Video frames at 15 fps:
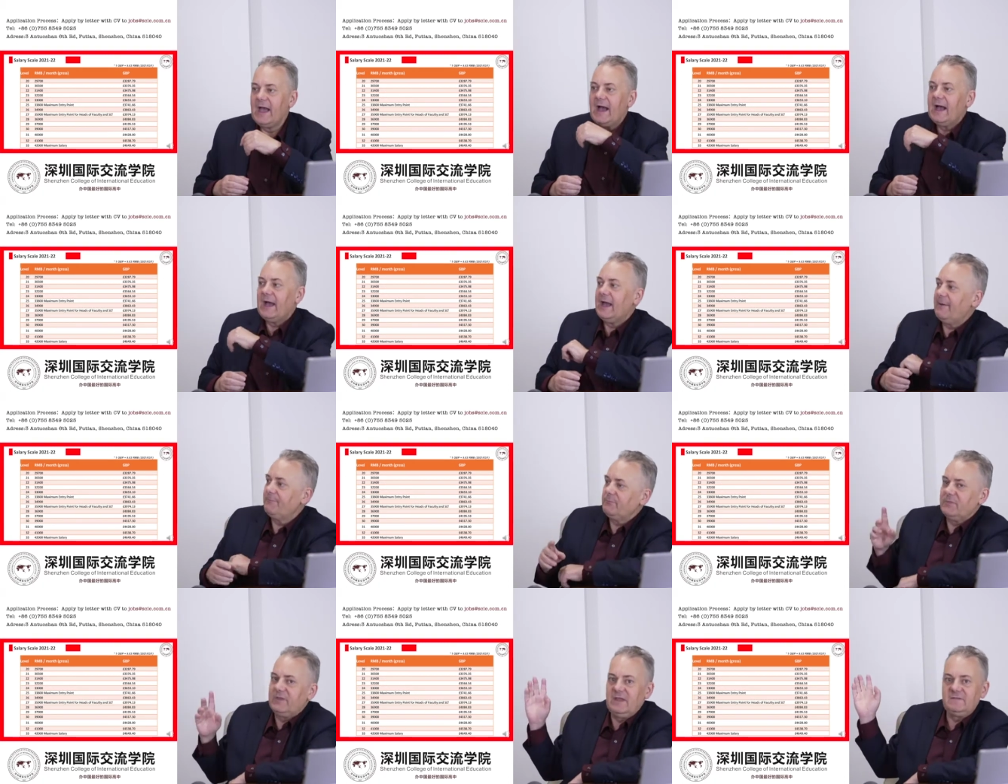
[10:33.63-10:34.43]

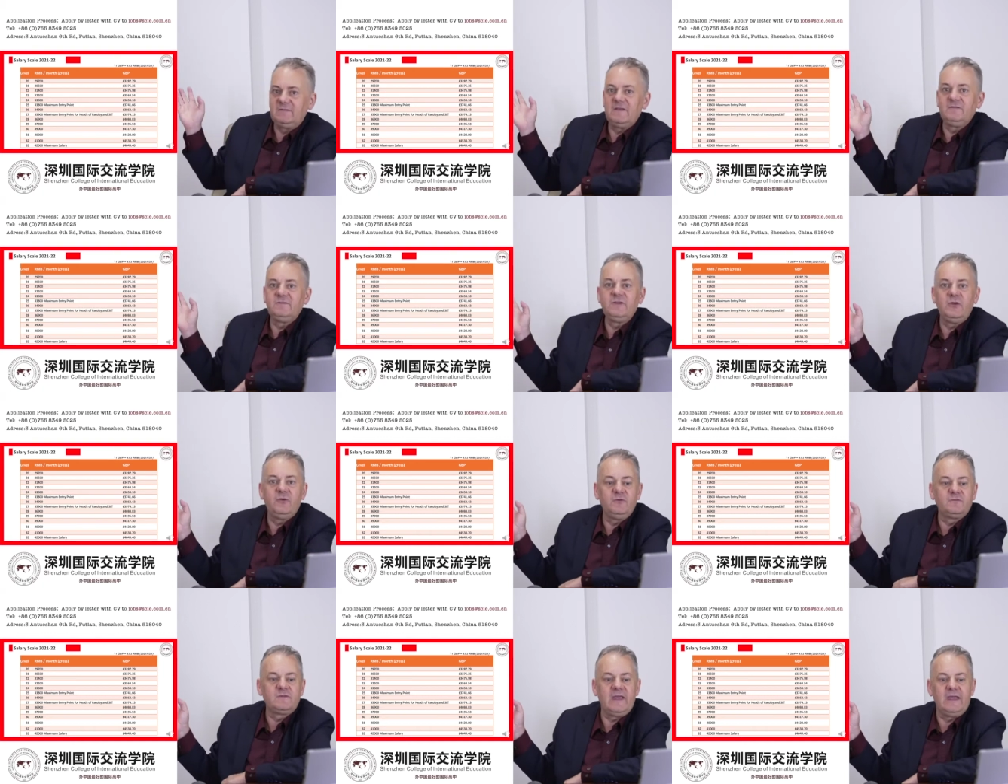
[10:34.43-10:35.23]
This is
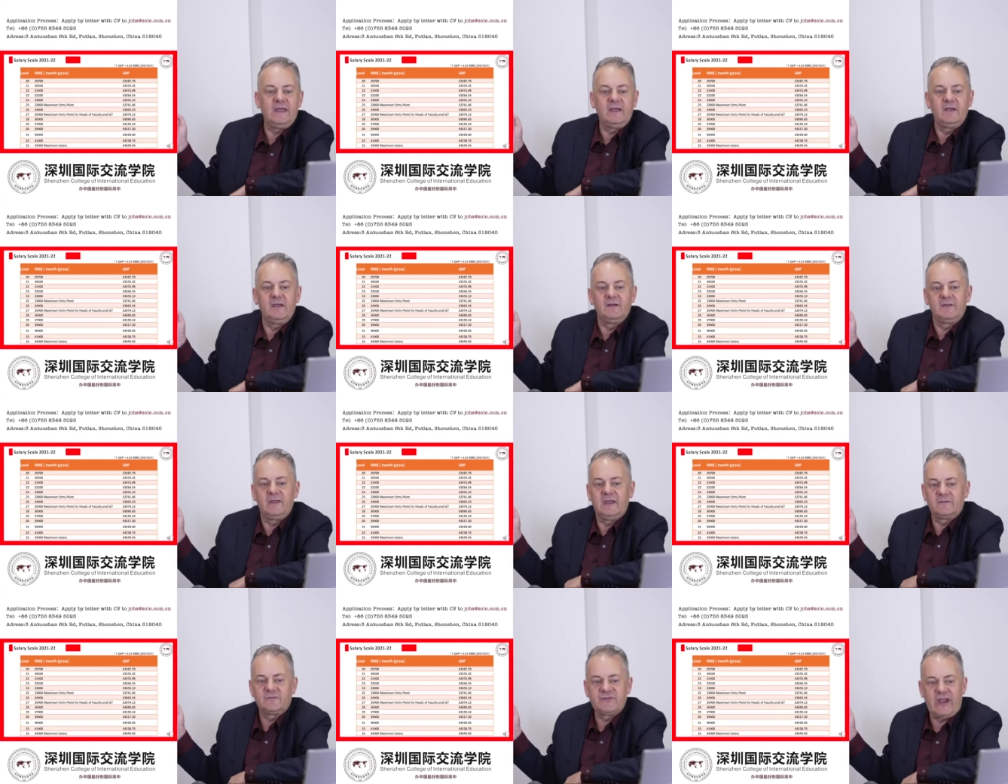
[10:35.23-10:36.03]
using the
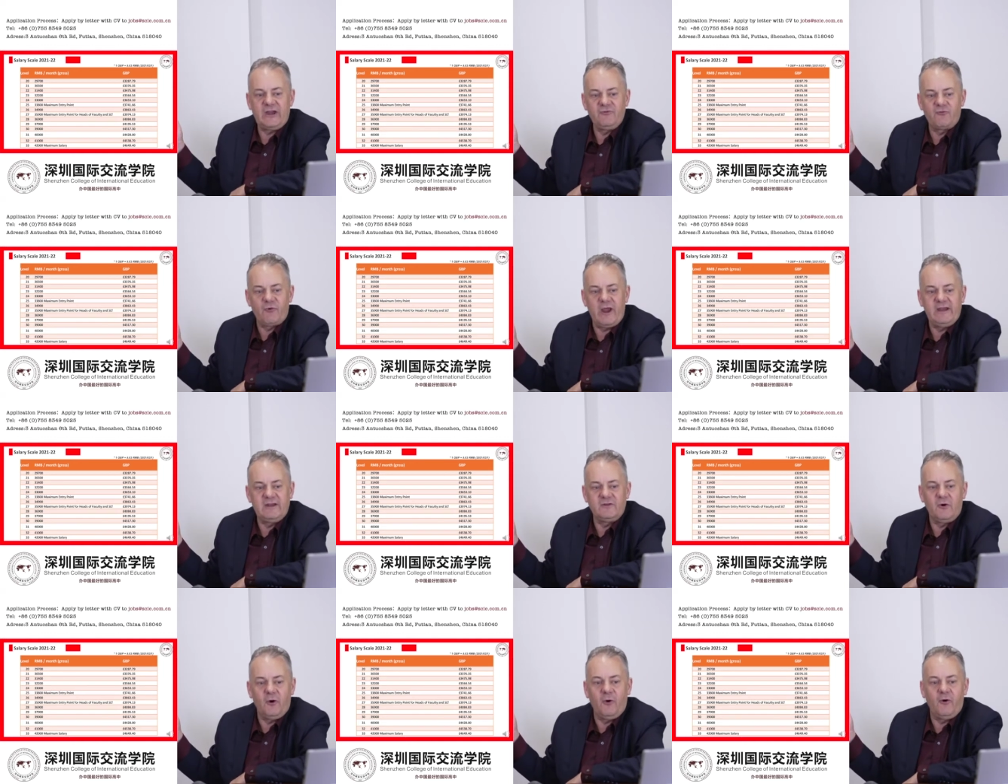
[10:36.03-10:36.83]
exchange
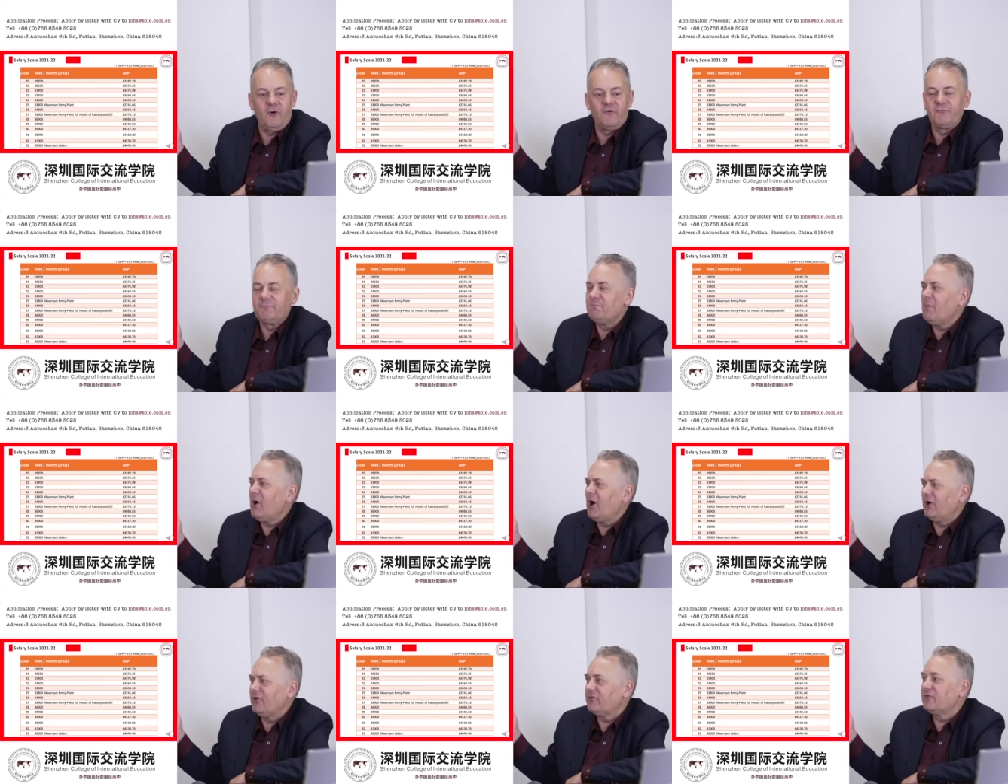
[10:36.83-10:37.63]
rate of
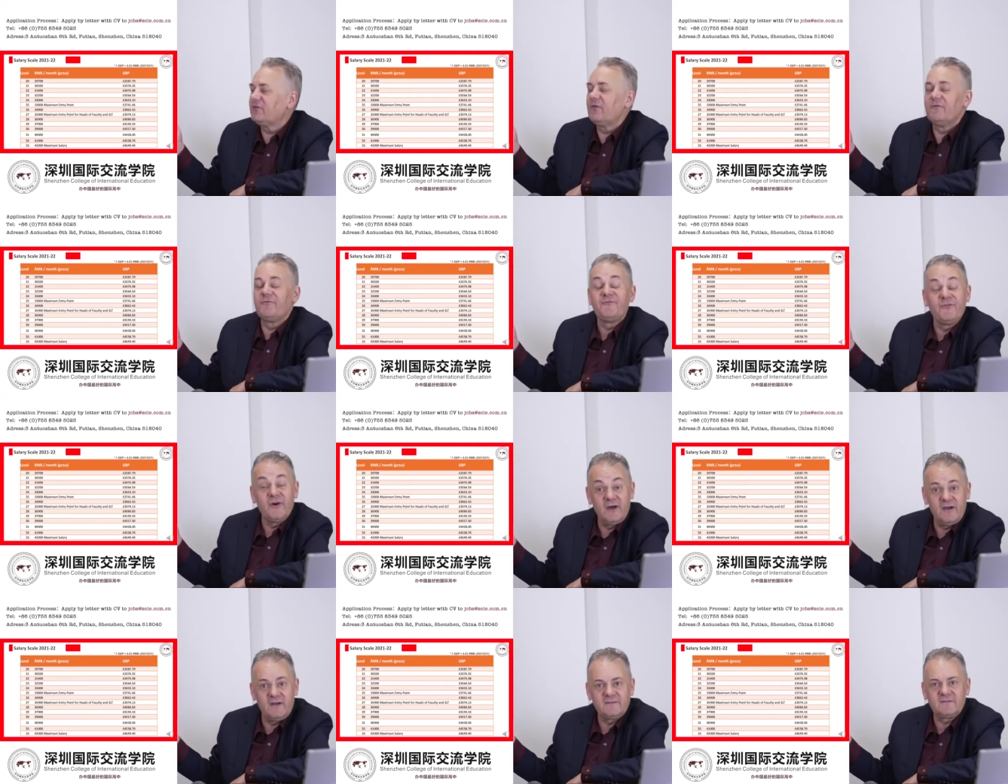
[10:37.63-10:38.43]
March the
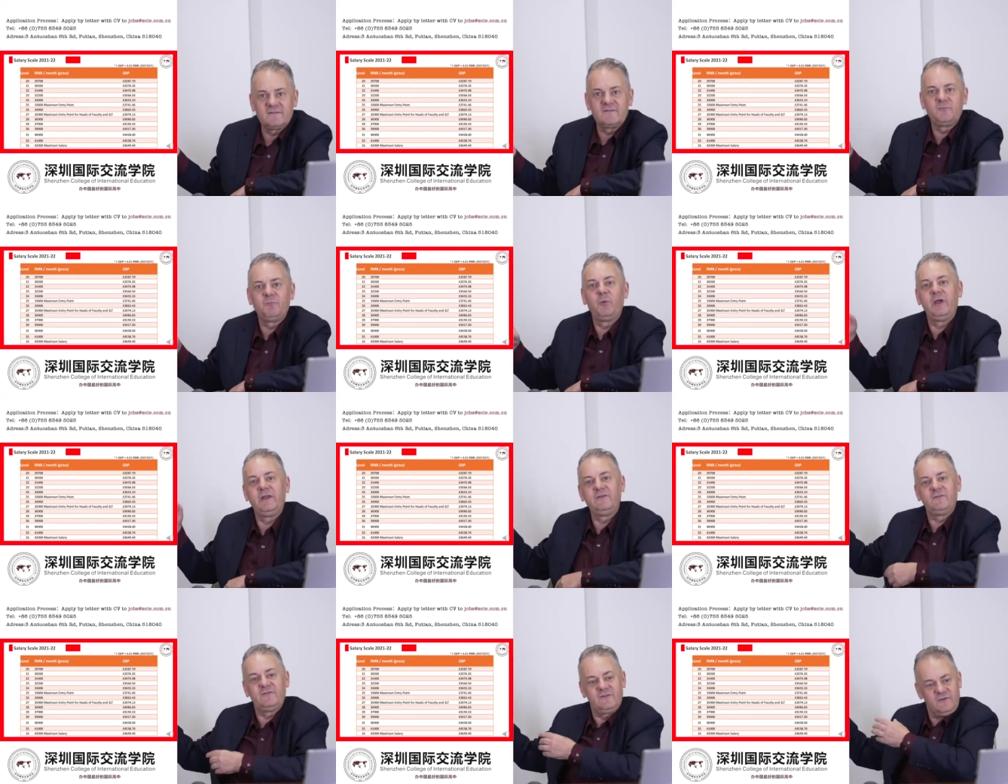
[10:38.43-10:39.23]
1st,
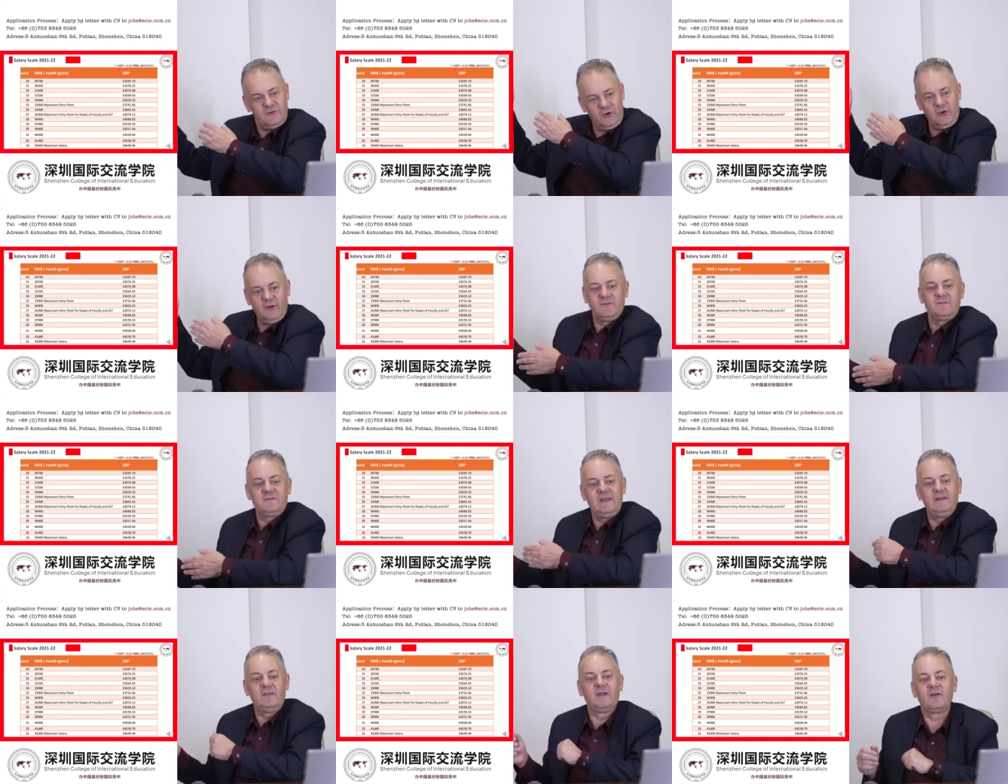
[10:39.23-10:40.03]
which you can
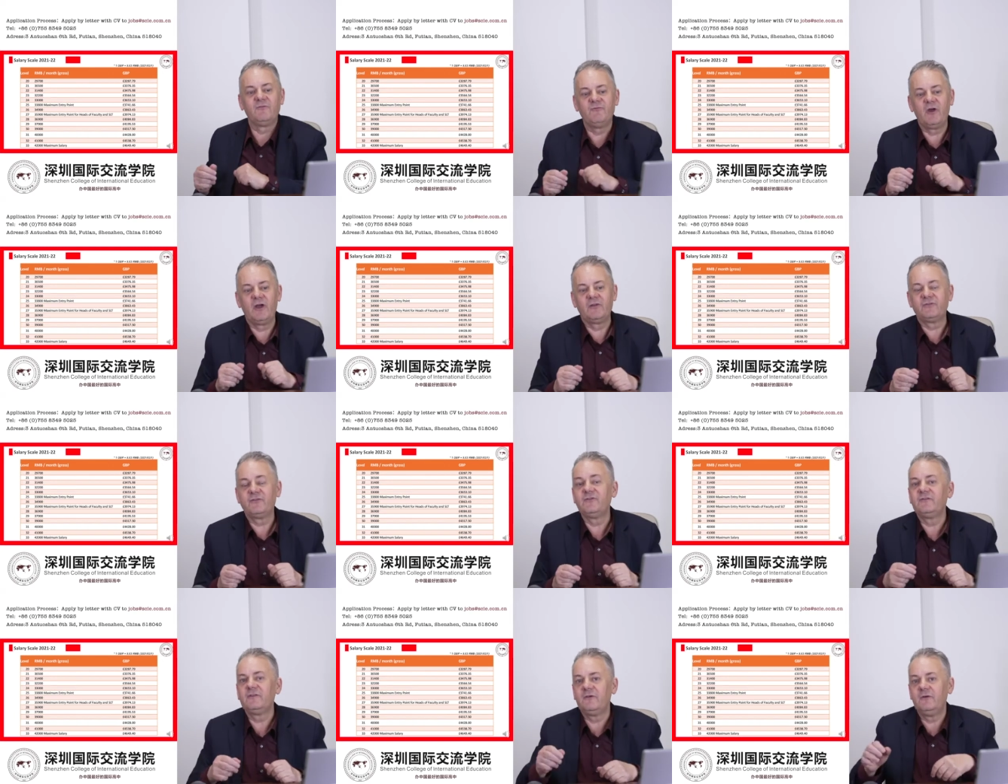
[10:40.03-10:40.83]
see the
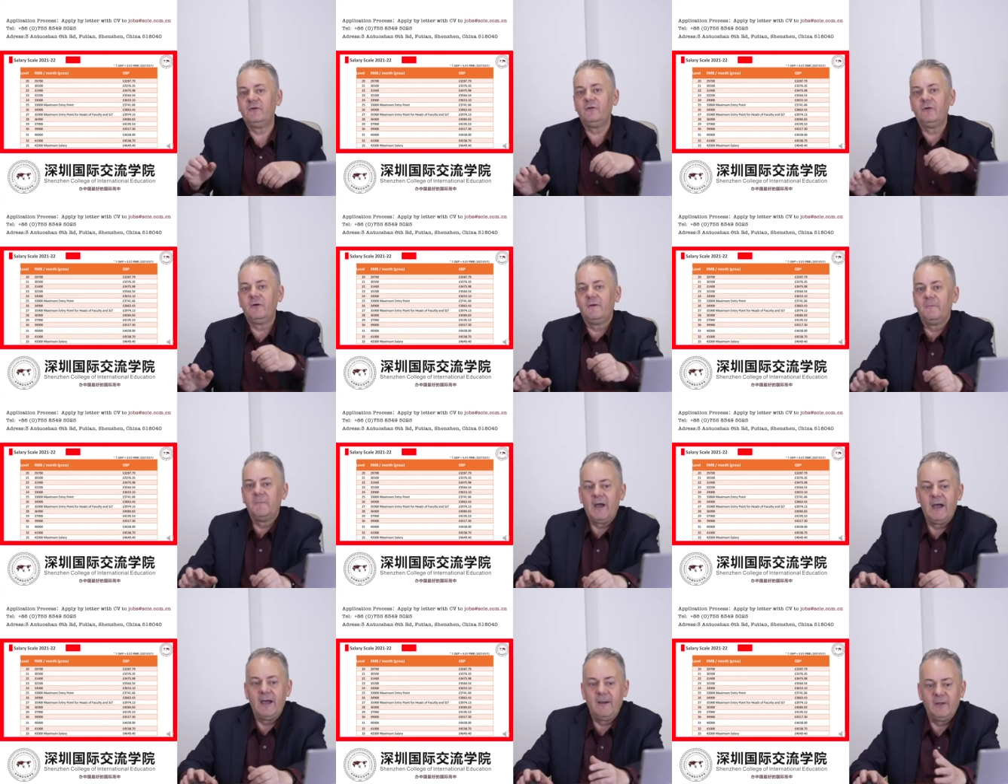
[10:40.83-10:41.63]
conversion to
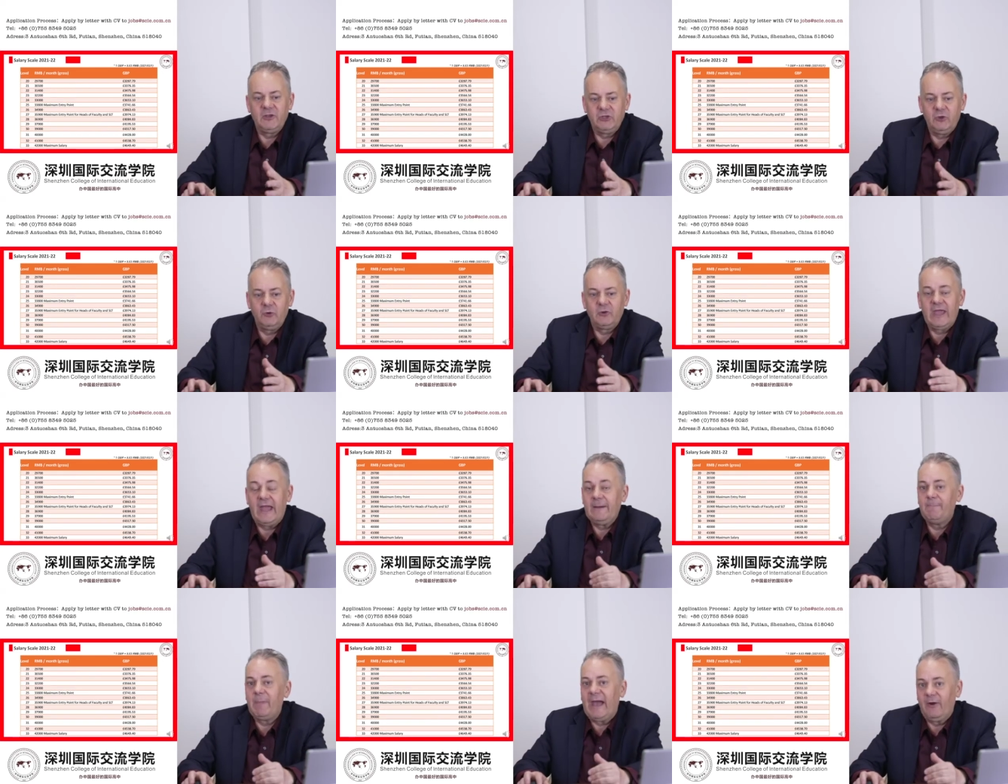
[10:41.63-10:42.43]

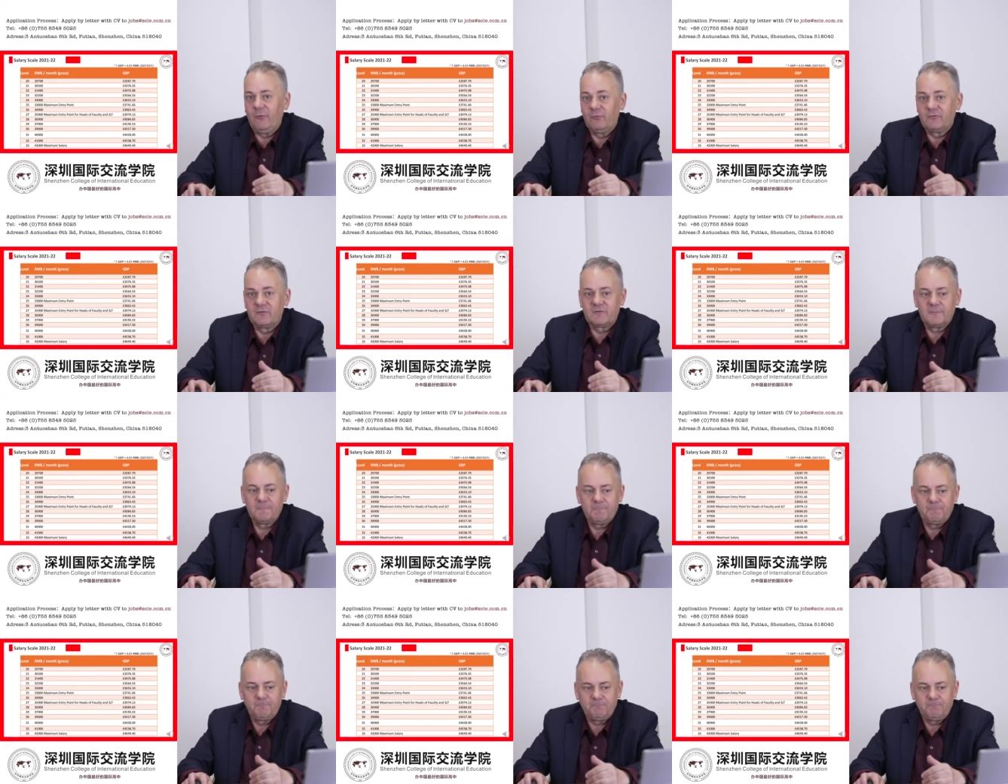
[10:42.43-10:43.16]
UK pounds.